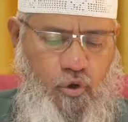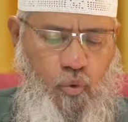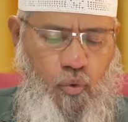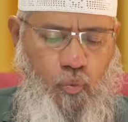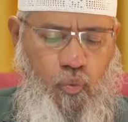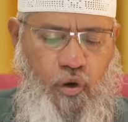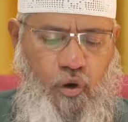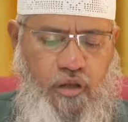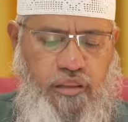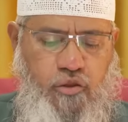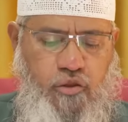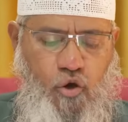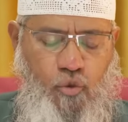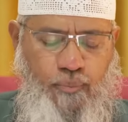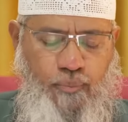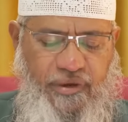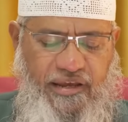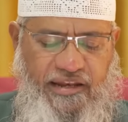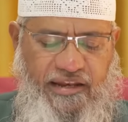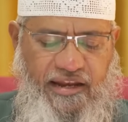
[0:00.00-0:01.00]
What's your
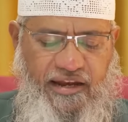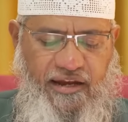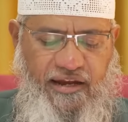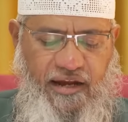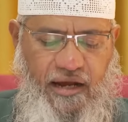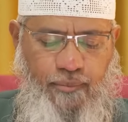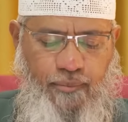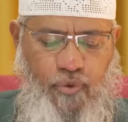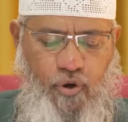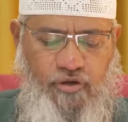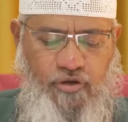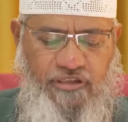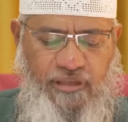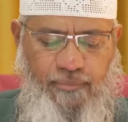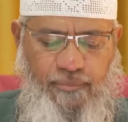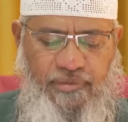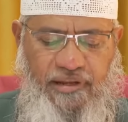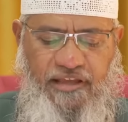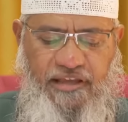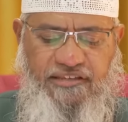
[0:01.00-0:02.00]
opinion about
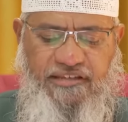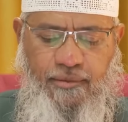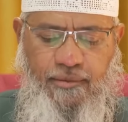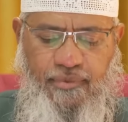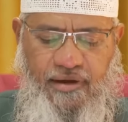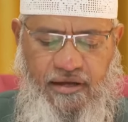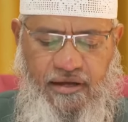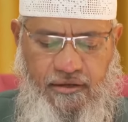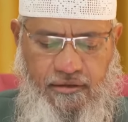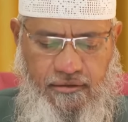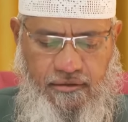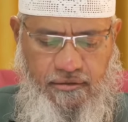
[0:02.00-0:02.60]
tabligh jama?